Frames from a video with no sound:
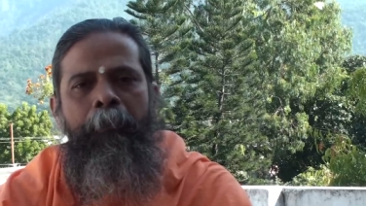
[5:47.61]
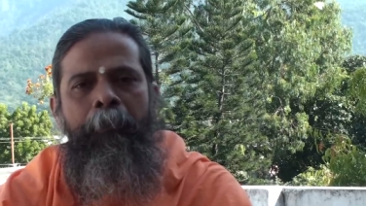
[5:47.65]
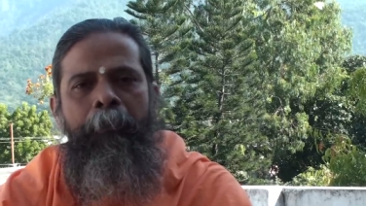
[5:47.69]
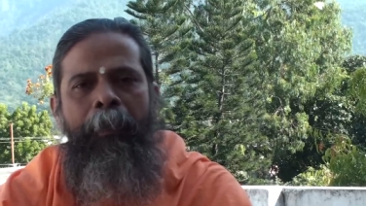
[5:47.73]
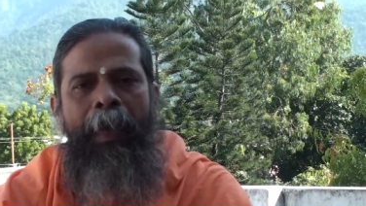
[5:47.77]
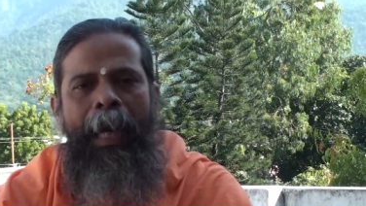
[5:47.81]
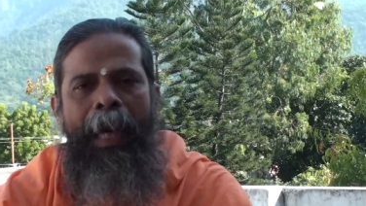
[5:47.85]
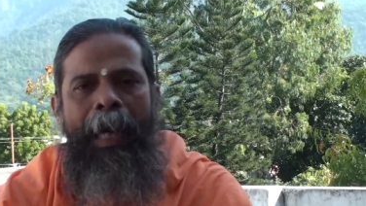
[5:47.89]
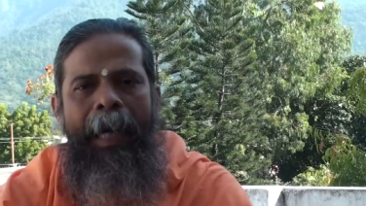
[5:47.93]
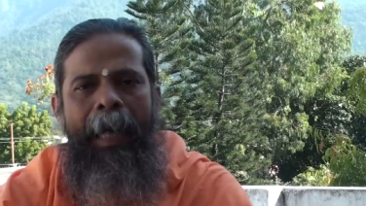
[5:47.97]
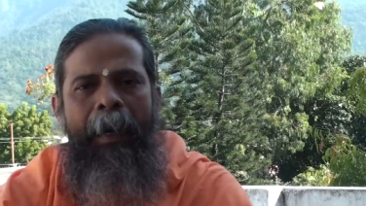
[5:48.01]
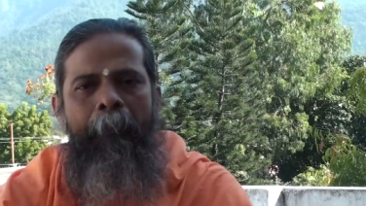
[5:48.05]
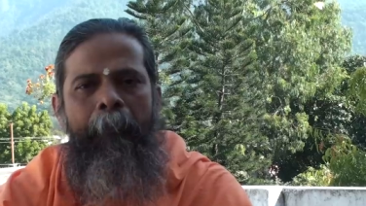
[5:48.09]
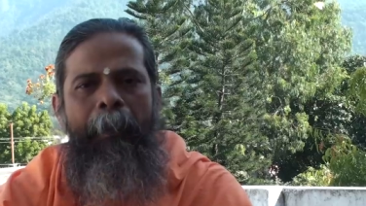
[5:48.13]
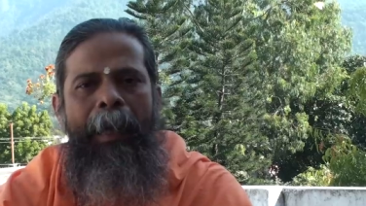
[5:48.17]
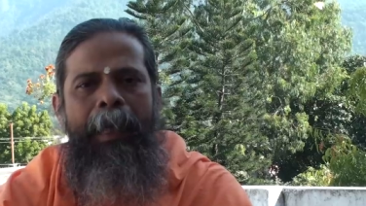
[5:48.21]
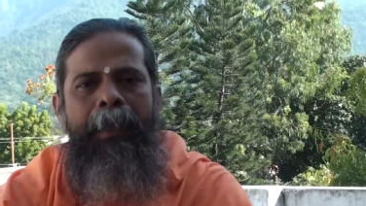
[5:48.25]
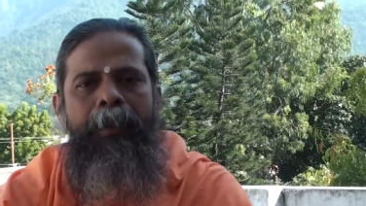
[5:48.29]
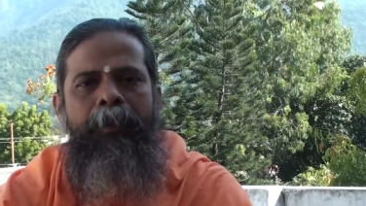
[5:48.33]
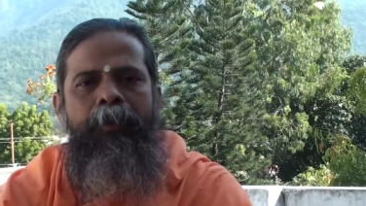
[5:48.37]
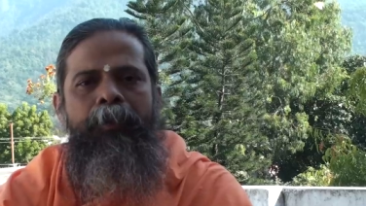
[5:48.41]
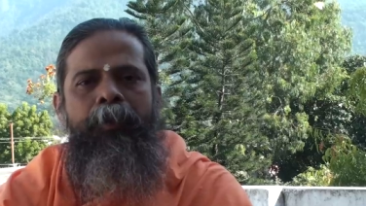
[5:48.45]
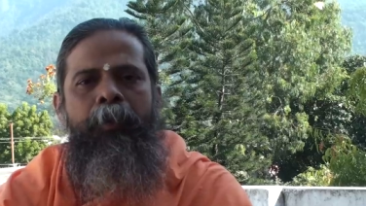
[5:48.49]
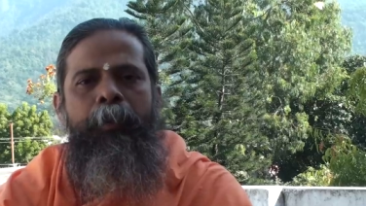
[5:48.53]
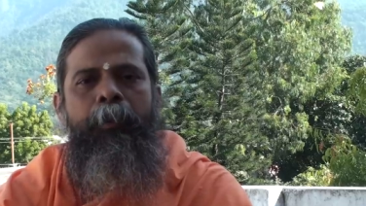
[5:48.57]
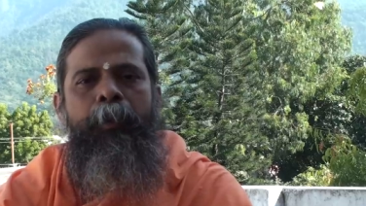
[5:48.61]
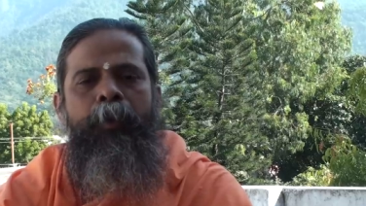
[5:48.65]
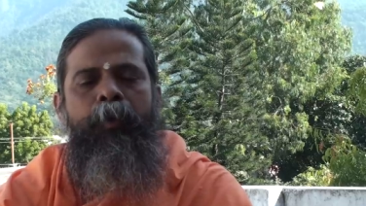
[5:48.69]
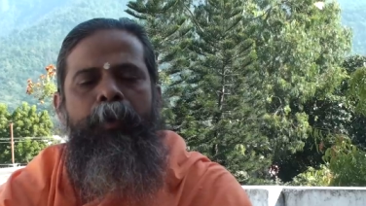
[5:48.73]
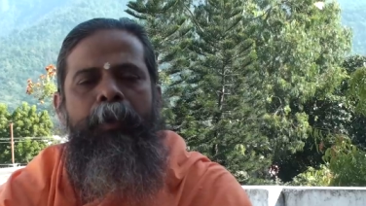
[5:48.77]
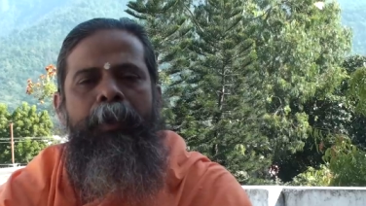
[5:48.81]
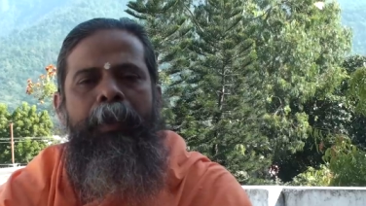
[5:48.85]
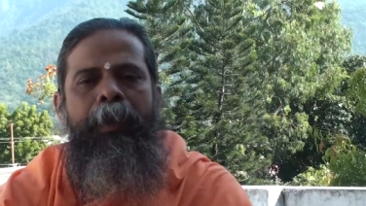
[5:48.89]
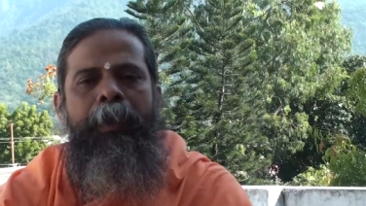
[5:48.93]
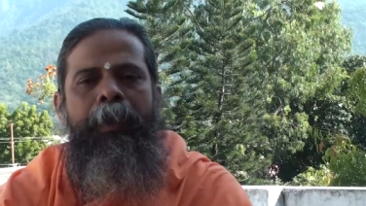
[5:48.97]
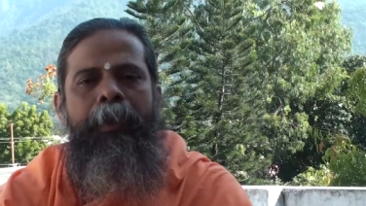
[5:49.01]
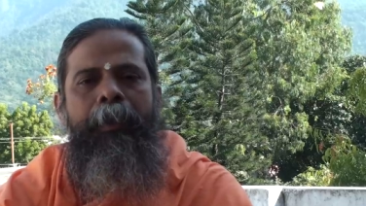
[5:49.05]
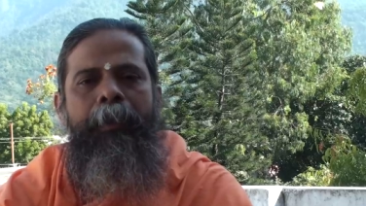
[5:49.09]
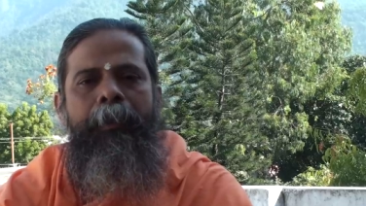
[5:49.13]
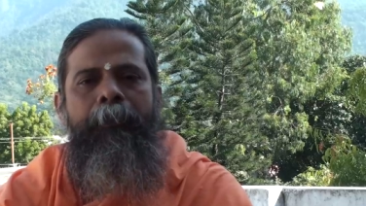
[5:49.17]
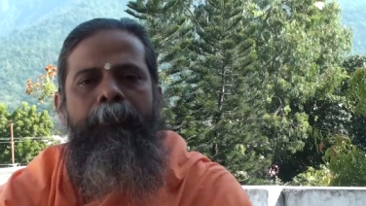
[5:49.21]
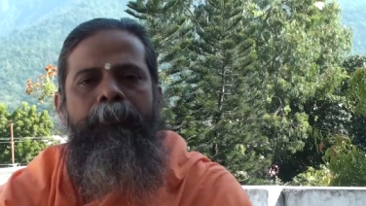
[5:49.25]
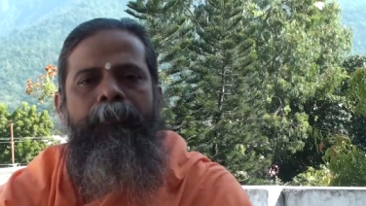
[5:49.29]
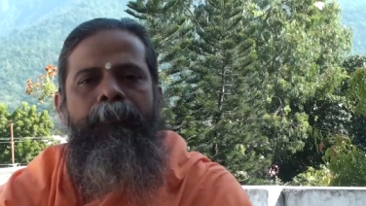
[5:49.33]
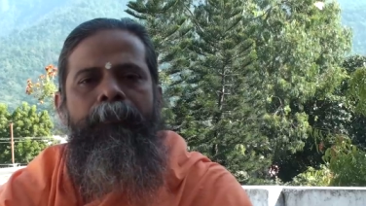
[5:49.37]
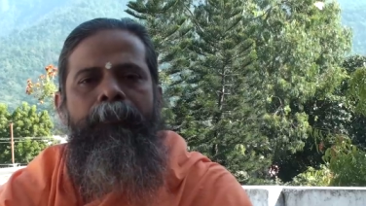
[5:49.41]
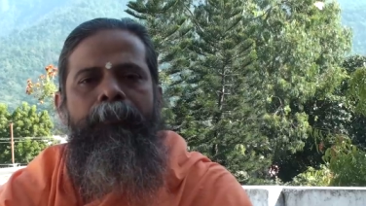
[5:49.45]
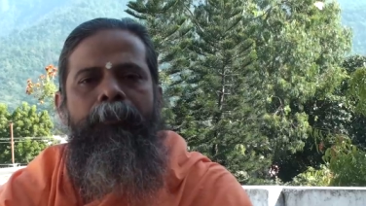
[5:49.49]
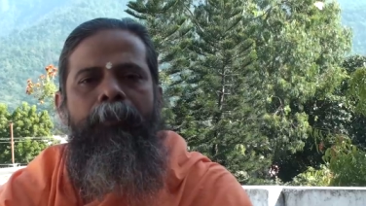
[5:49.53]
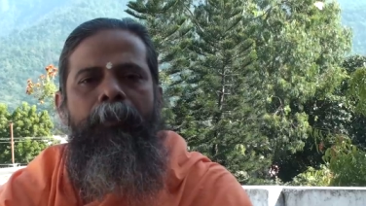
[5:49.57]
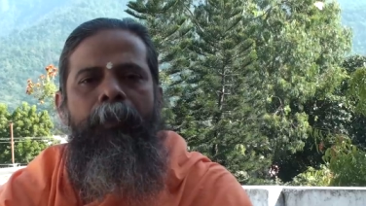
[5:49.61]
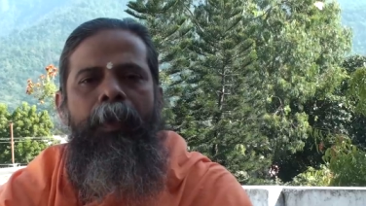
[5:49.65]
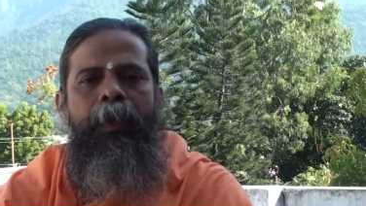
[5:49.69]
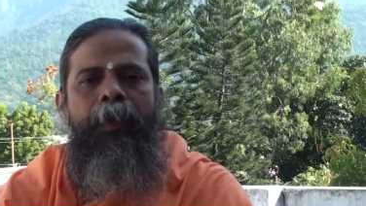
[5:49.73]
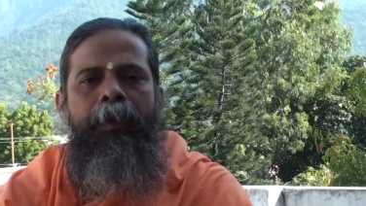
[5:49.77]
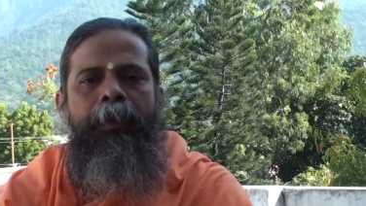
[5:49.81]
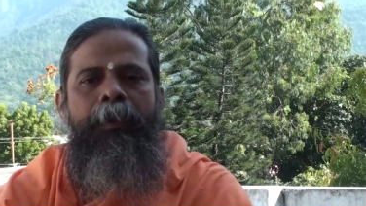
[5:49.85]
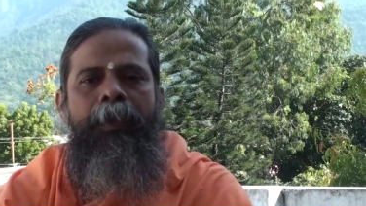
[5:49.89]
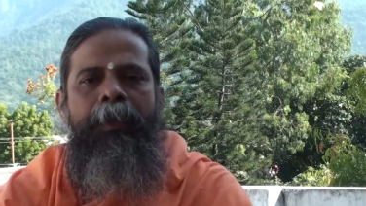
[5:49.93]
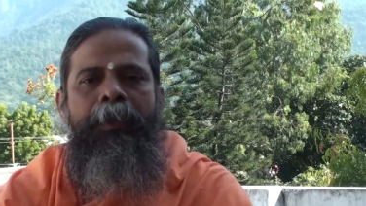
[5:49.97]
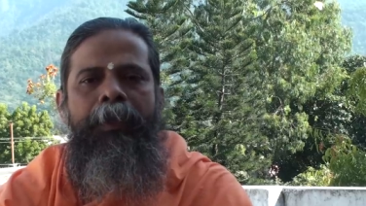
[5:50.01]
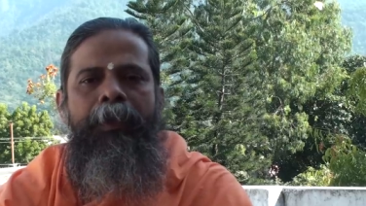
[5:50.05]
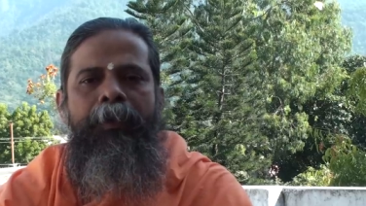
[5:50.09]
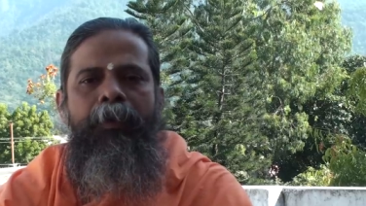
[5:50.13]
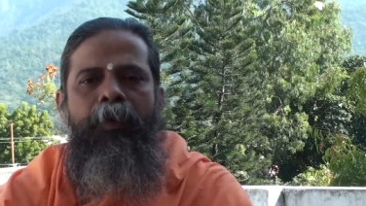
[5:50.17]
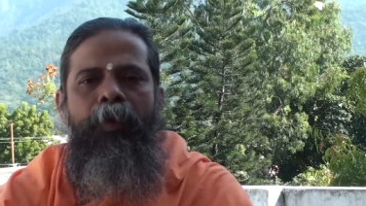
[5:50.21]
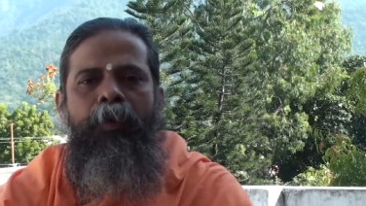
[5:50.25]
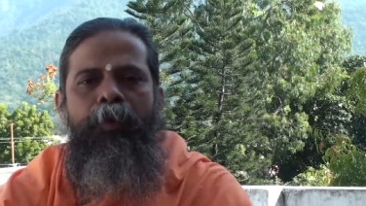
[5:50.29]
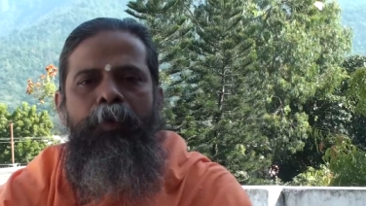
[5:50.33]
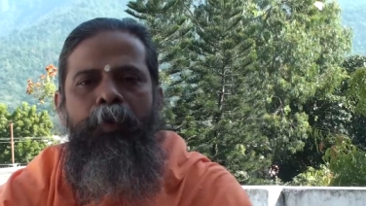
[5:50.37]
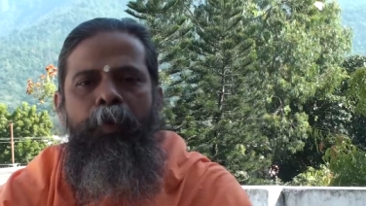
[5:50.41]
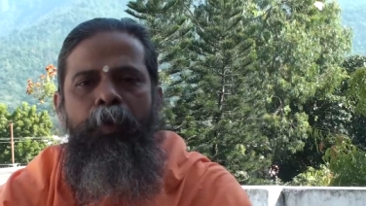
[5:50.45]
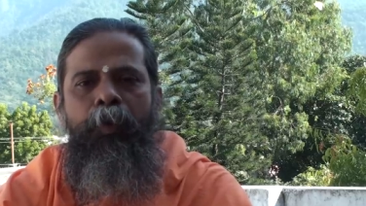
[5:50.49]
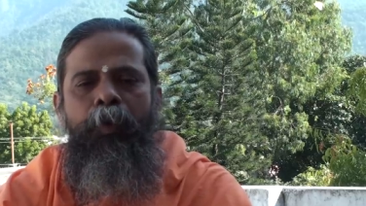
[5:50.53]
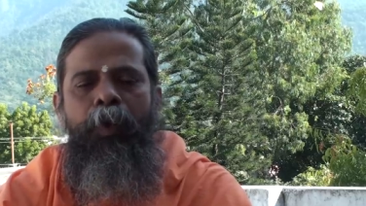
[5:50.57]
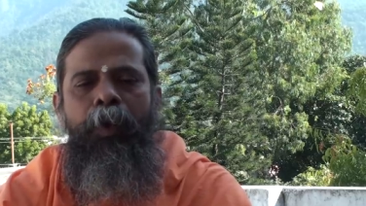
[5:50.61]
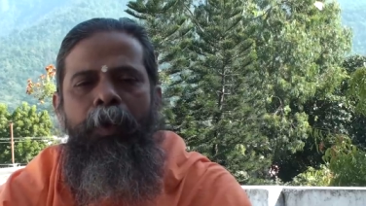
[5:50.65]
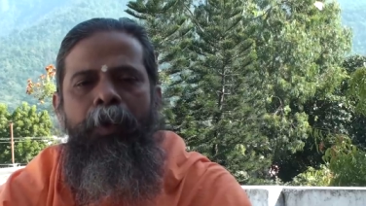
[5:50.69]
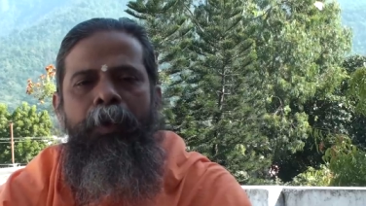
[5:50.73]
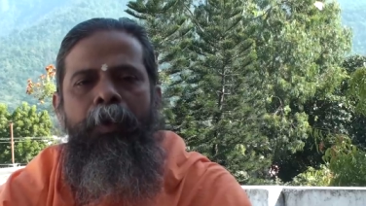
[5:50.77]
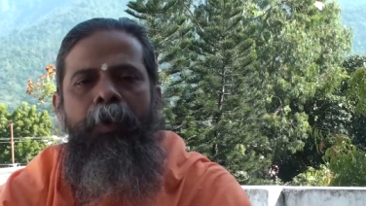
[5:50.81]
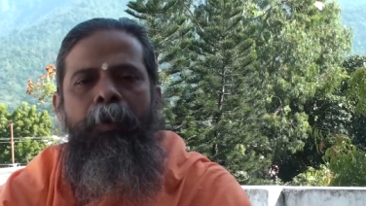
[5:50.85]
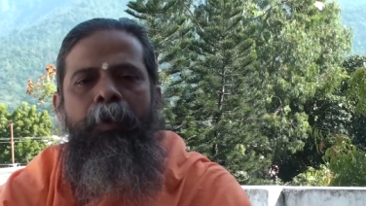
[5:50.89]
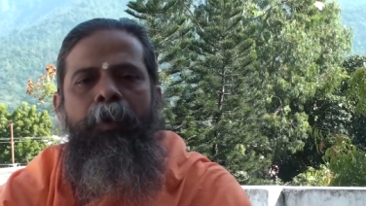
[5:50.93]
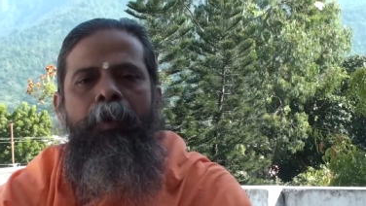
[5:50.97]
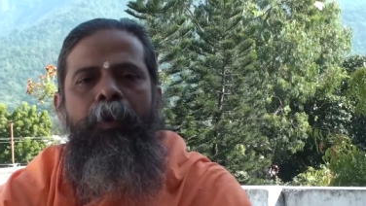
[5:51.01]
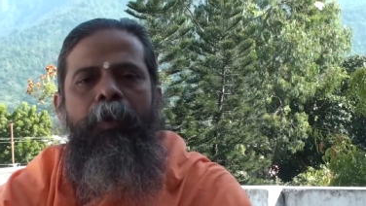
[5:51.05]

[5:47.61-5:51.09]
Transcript: Pranapana Smriti. This is also called